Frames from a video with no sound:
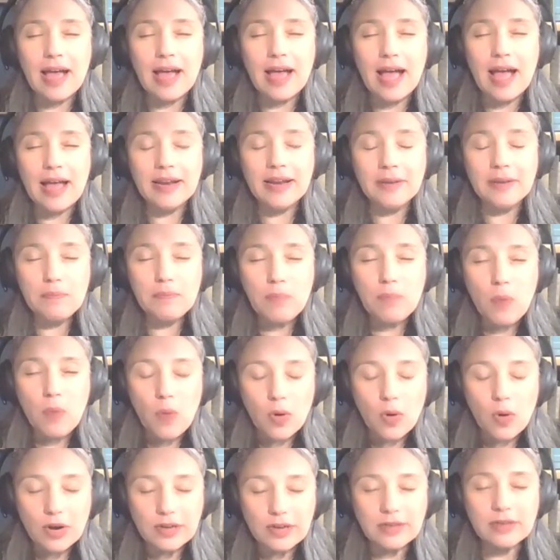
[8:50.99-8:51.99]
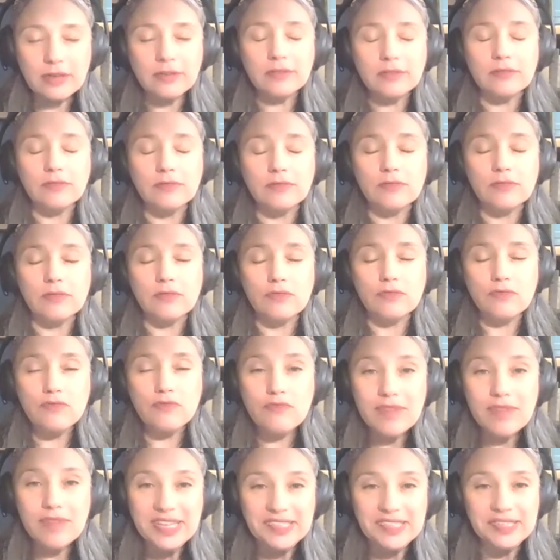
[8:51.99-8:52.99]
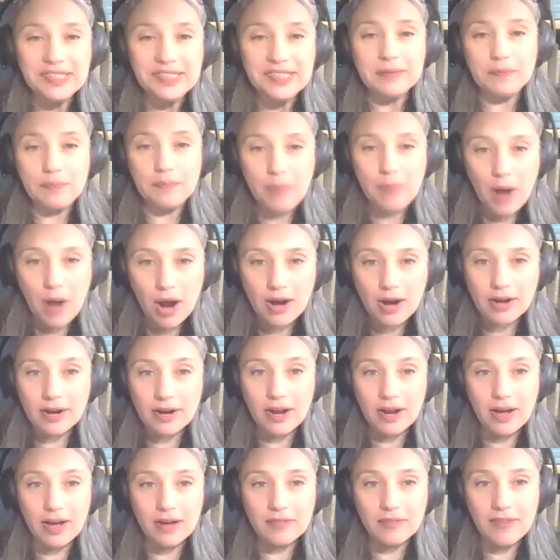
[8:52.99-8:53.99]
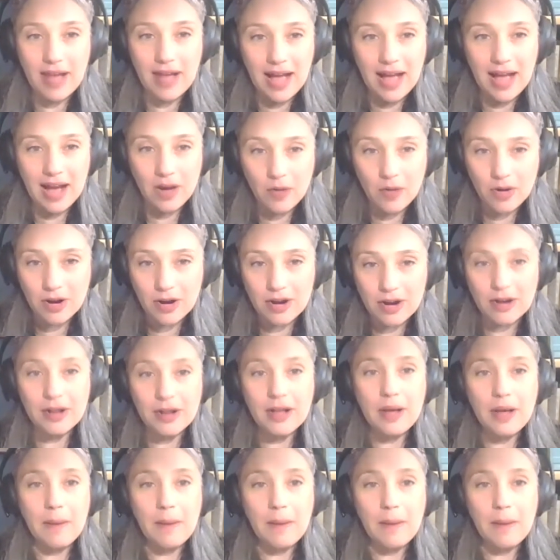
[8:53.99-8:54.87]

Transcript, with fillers: an important recent part of our